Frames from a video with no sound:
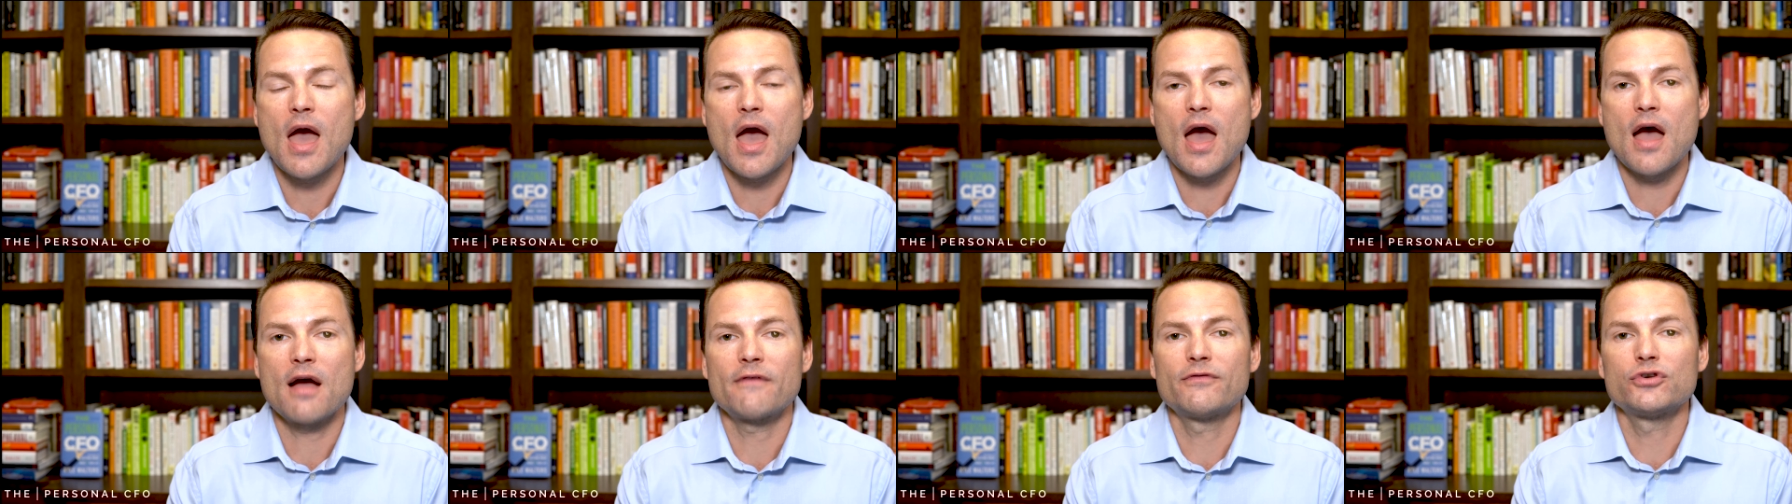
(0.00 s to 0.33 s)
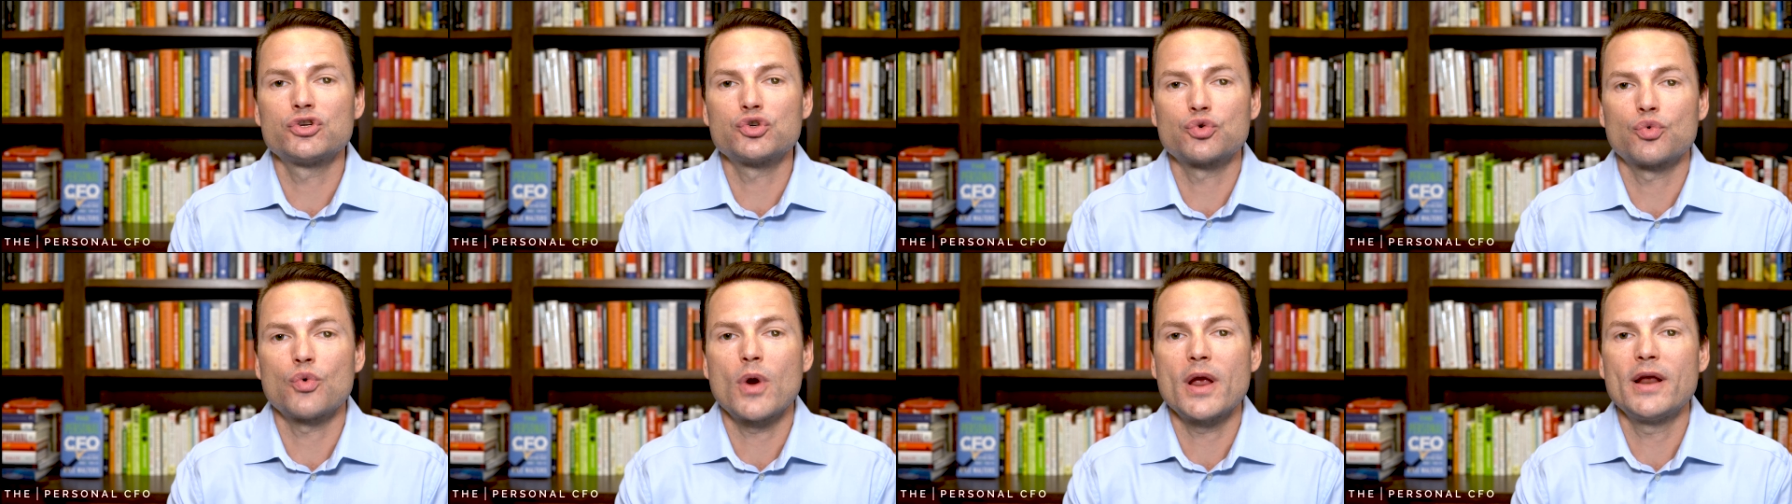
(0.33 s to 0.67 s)

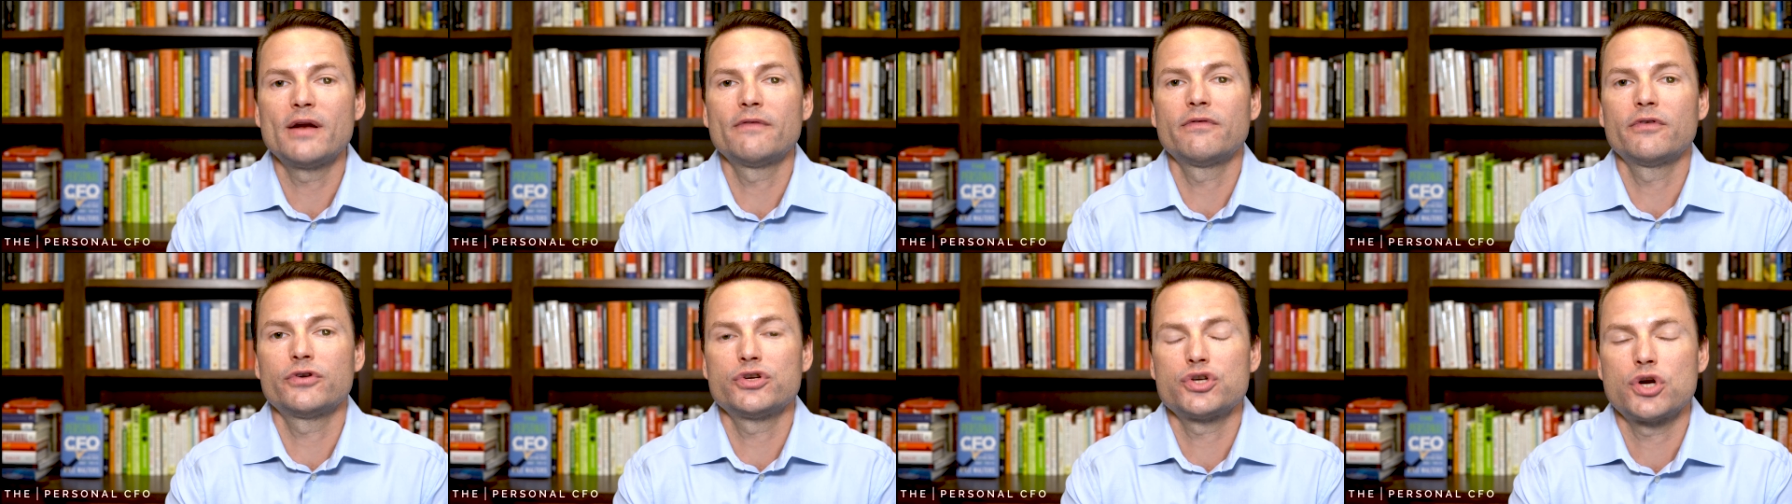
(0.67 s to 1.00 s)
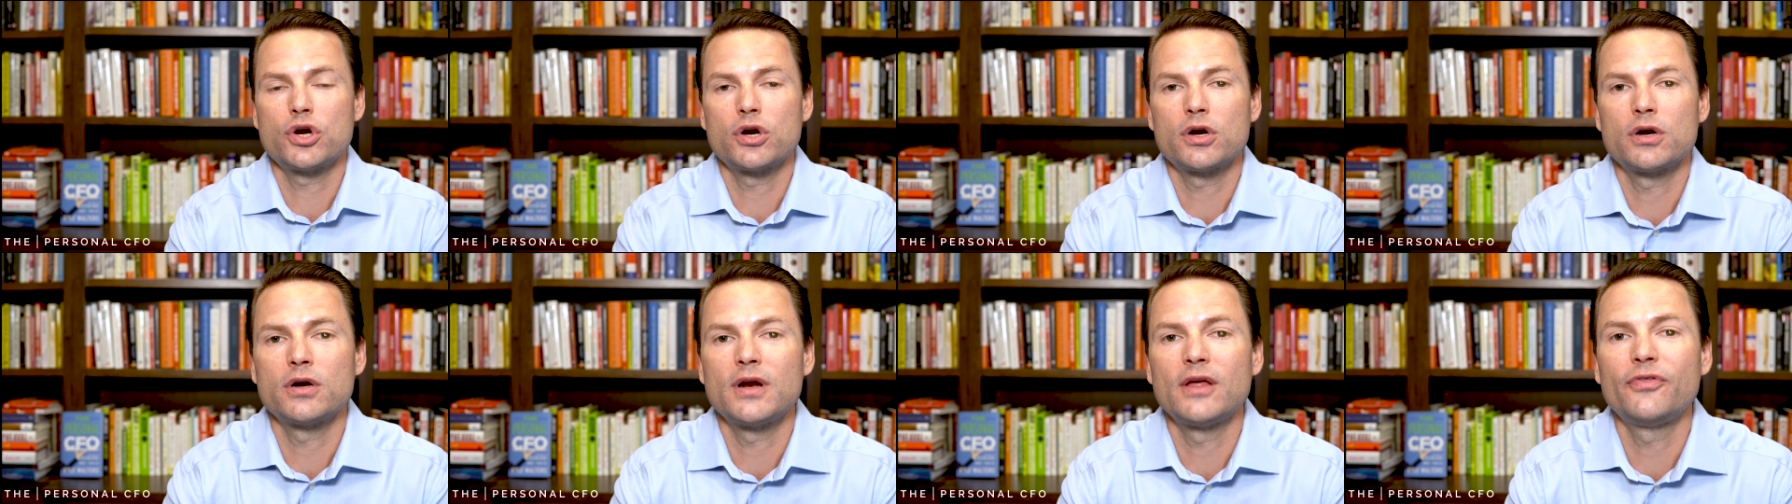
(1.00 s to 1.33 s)
average rate of
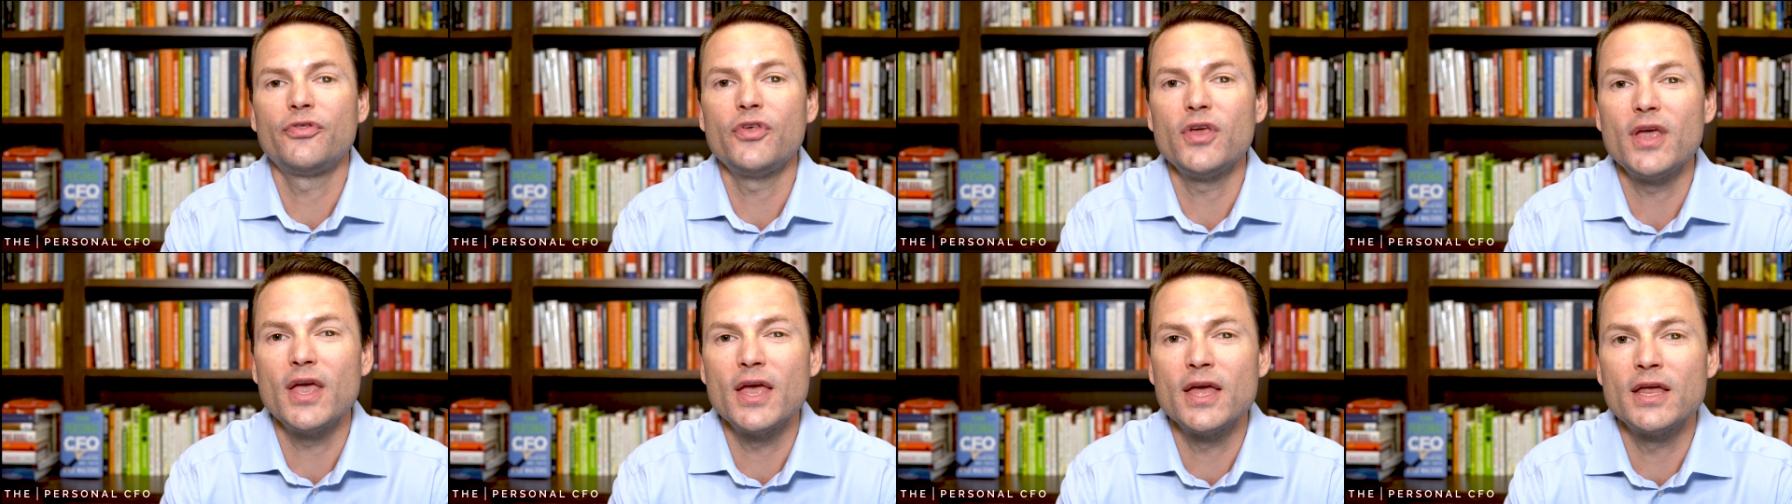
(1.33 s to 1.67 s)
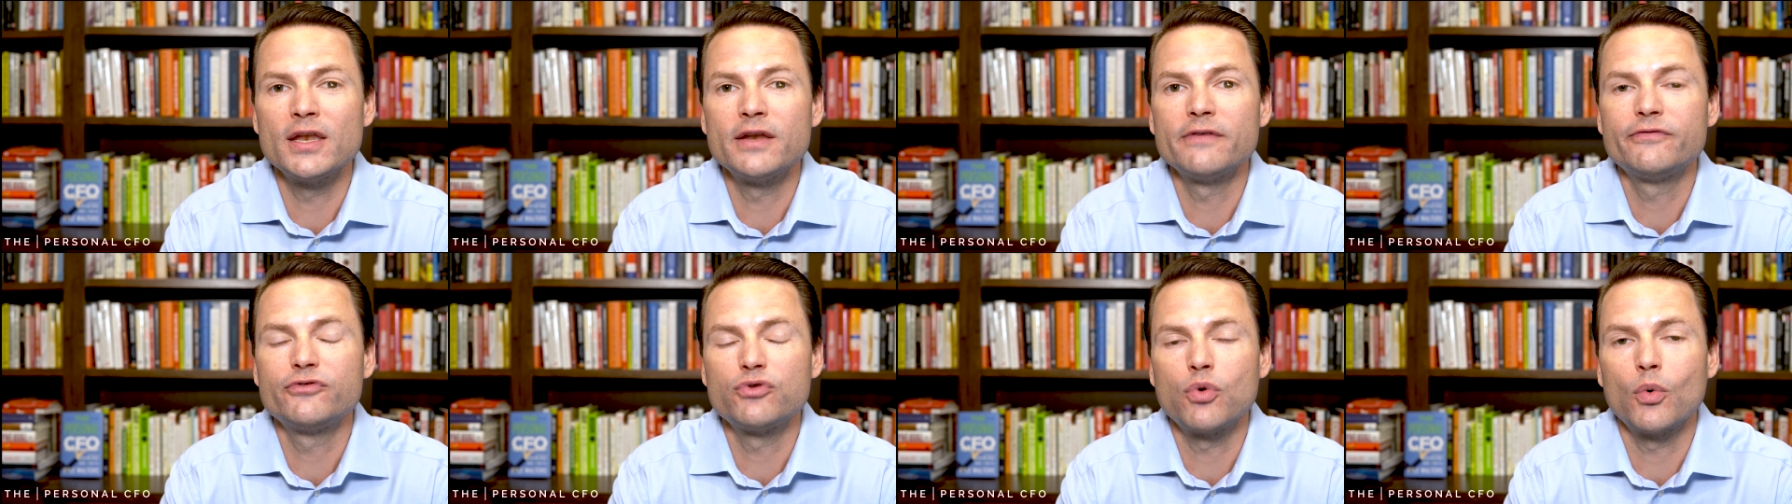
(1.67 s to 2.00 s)
return at the
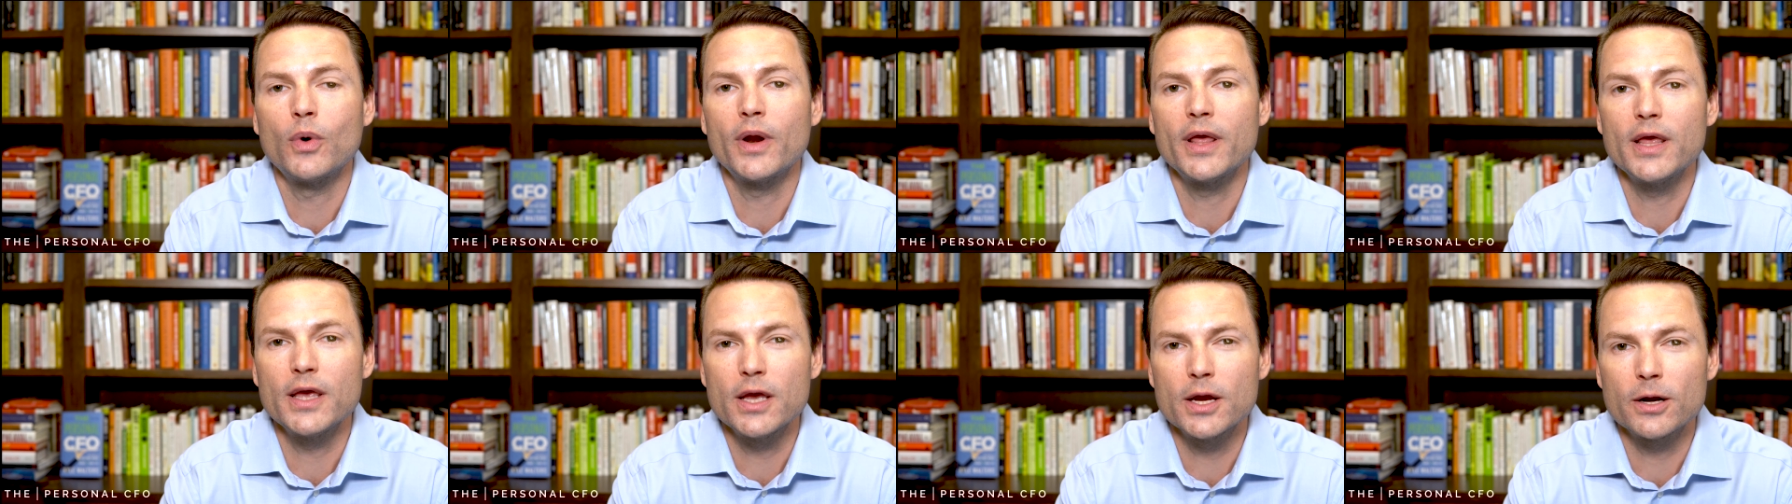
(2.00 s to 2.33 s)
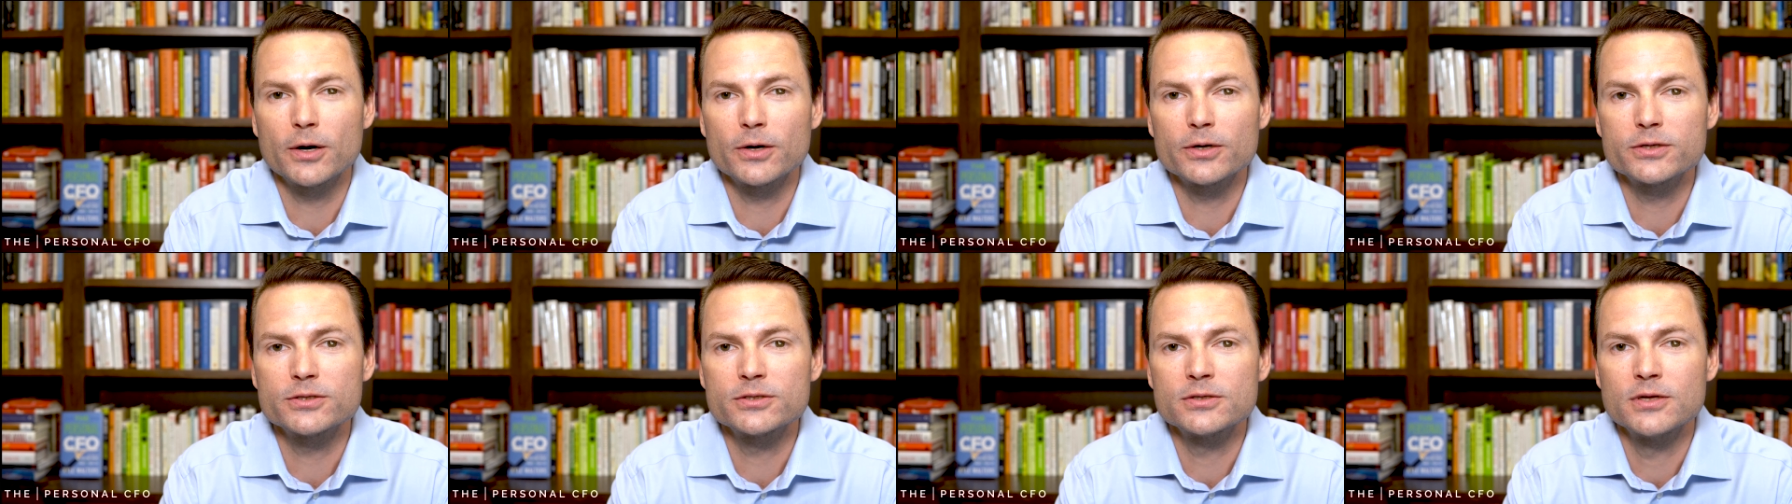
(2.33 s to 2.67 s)
end of 20
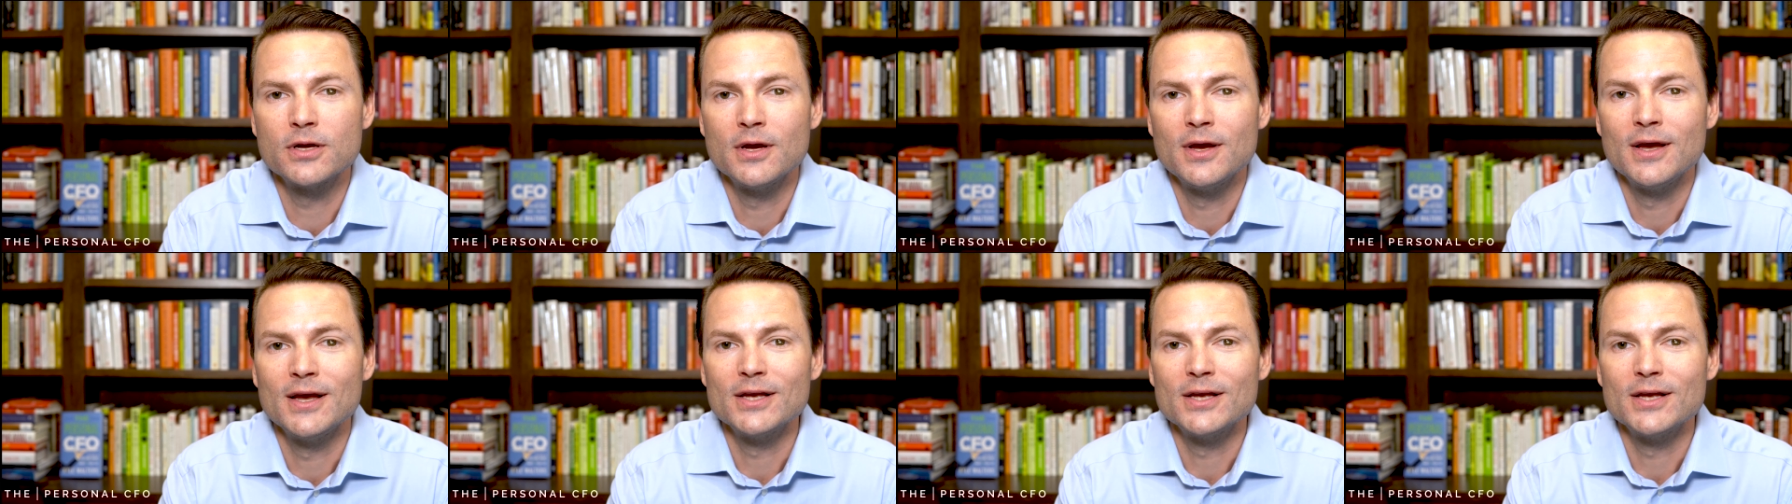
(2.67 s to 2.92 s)
years.